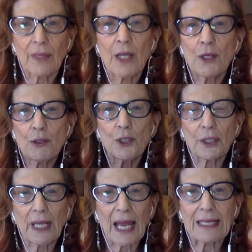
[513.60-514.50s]
You
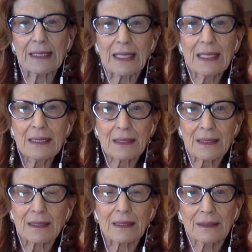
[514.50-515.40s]
should like
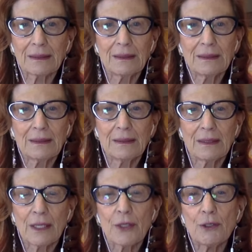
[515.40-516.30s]
this.
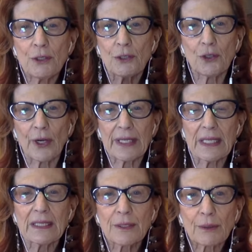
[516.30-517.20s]
You should join
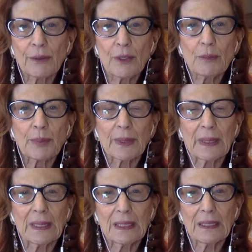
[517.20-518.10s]
this group.
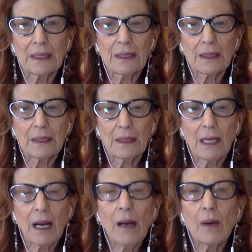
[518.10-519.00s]

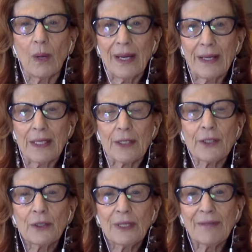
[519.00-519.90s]
Oh,
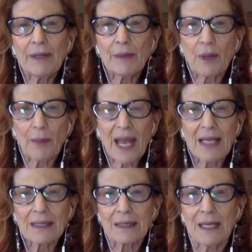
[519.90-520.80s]
your living room
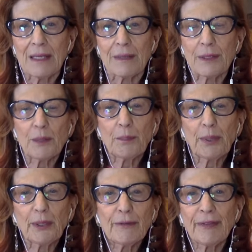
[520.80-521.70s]
has the
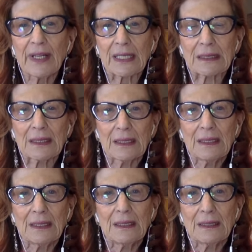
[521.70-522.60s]
perfect
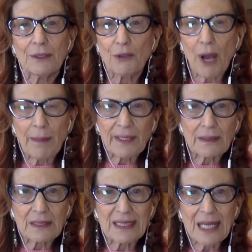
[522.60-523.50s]

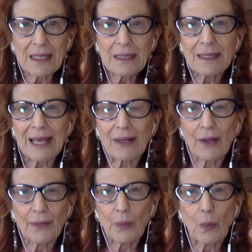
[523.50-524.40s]
tropical sunset
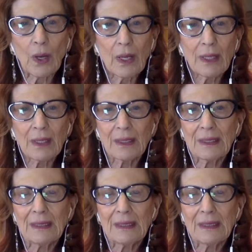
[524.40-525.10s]
on the wall.